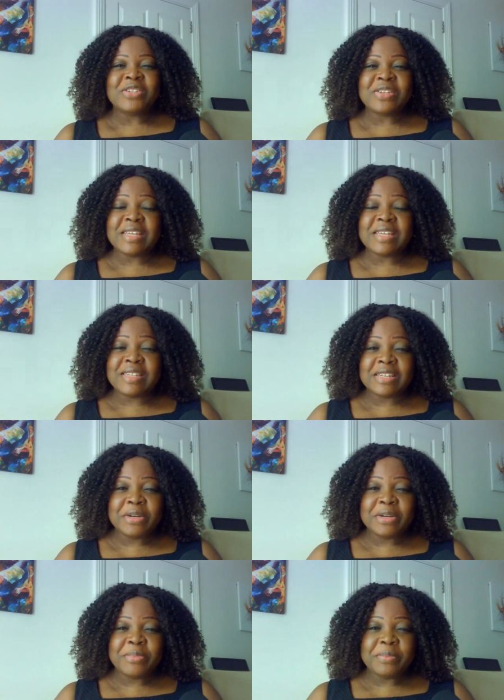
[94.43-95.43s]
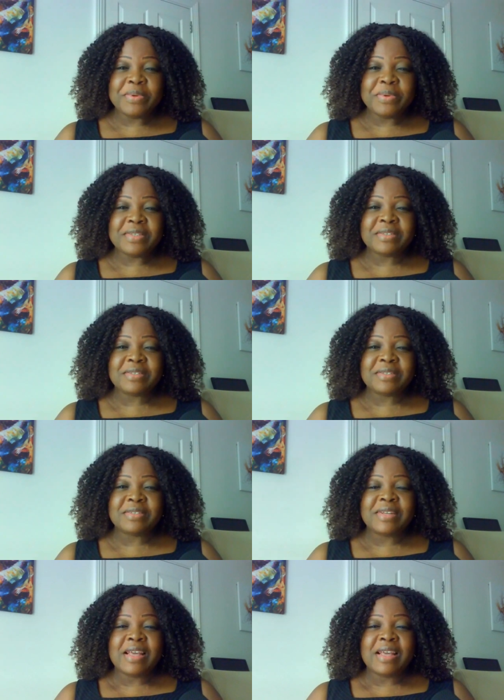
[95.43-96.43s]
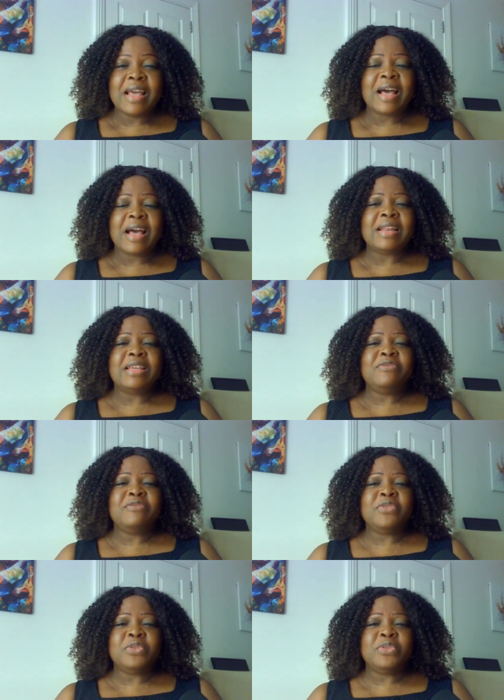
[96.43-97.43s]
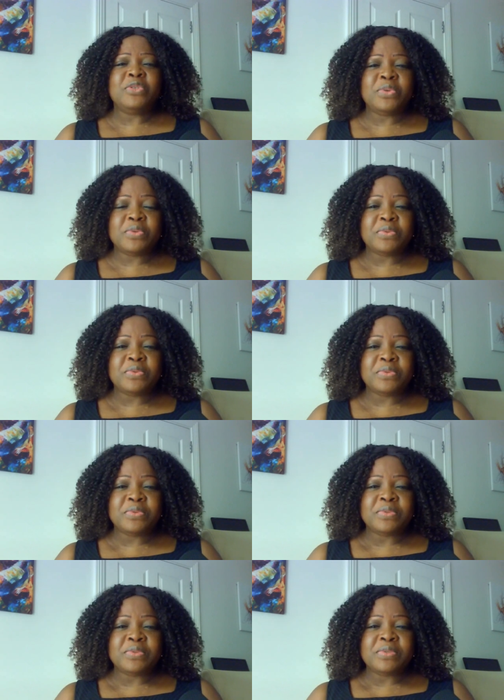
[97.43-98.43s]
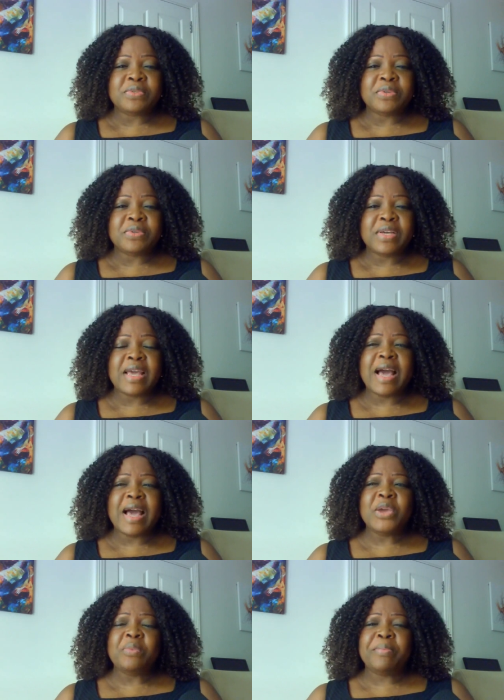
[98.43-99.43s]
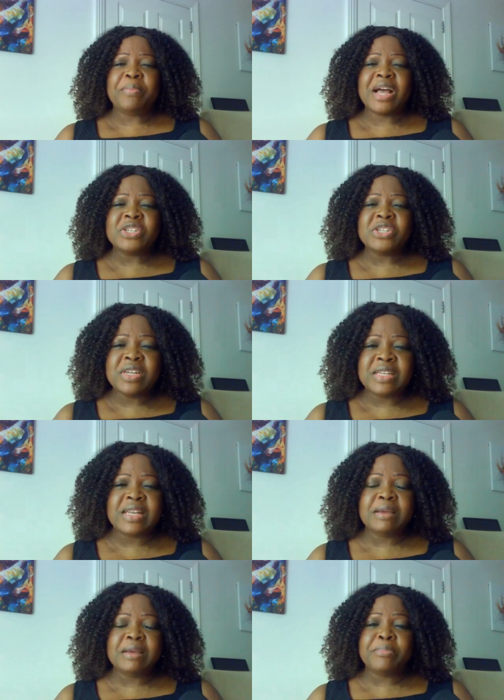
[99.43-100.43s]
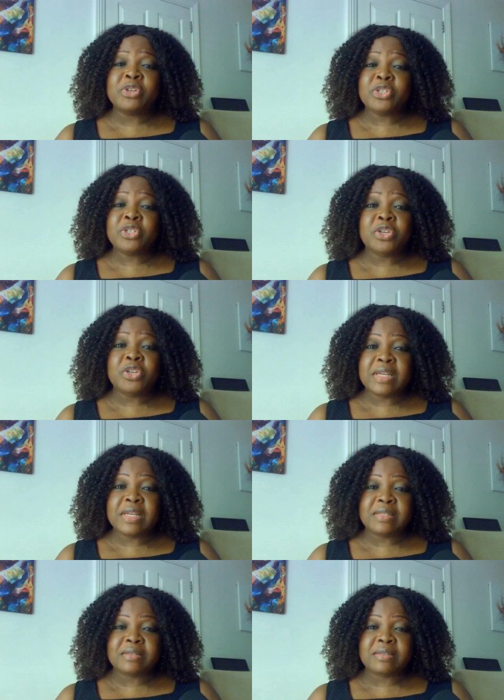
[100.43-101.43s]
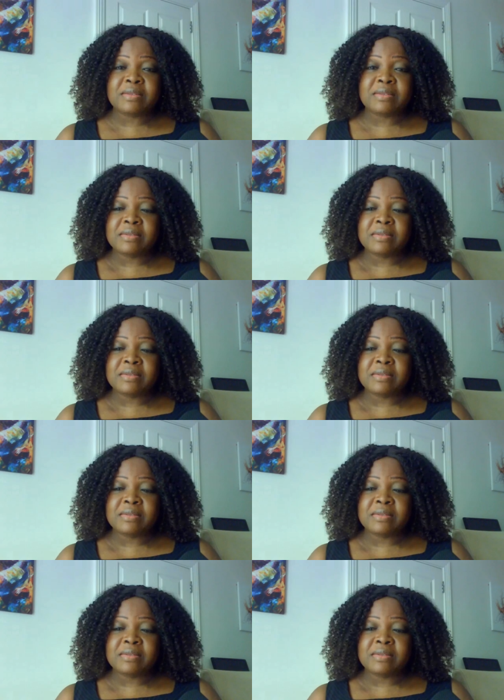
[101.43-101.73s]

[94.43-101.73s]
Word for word: Do you understand your purpose? And if you do, okay are you passionately pursuing it